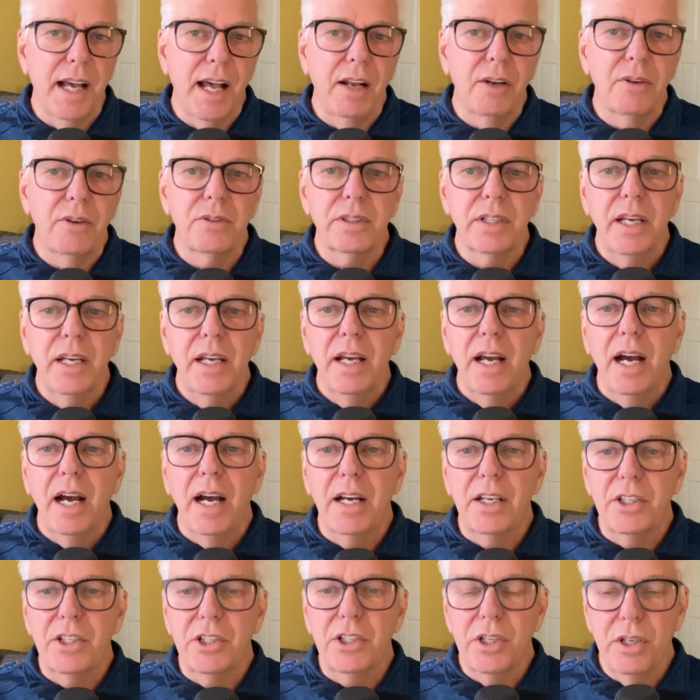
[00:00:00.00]
dollars
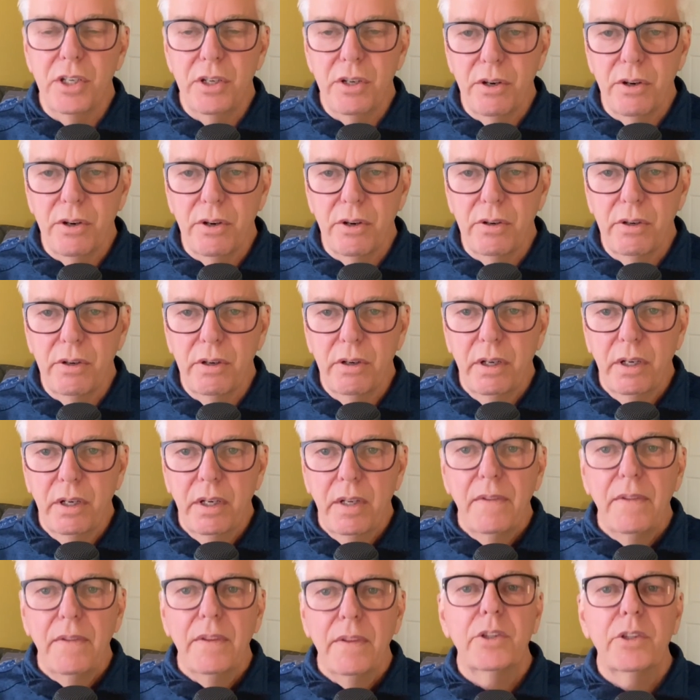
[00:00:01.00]
a year
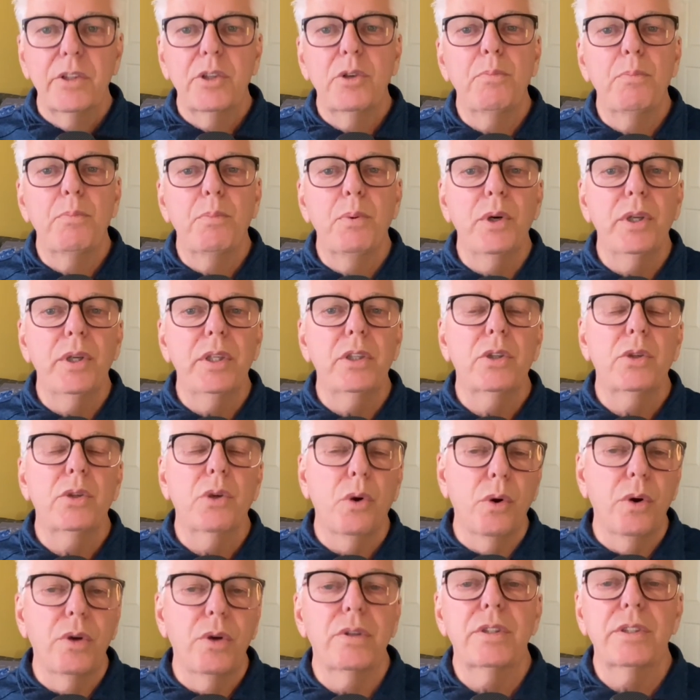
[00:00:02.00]
to put
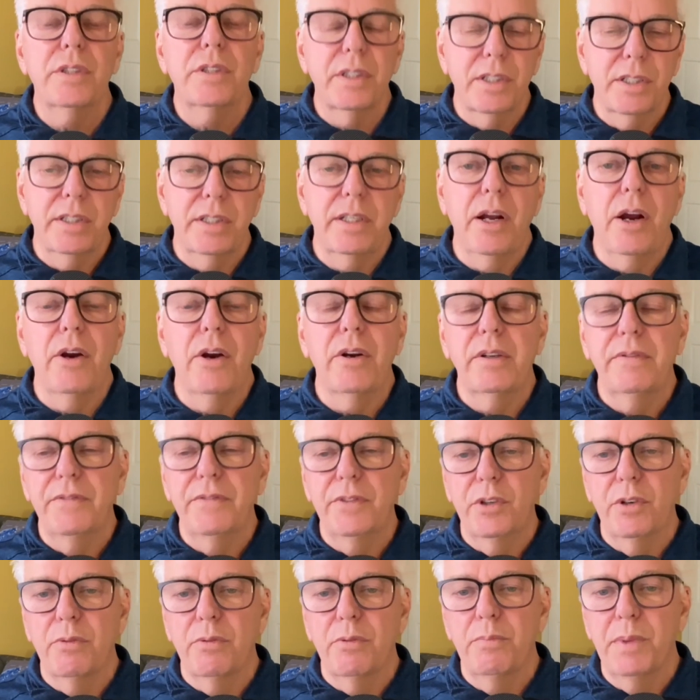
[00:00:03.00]
towards the start
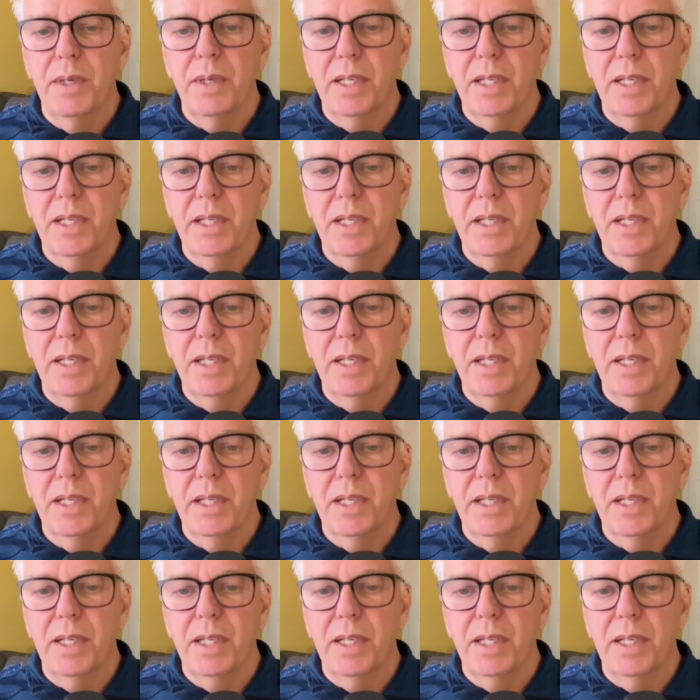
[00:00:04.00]
of your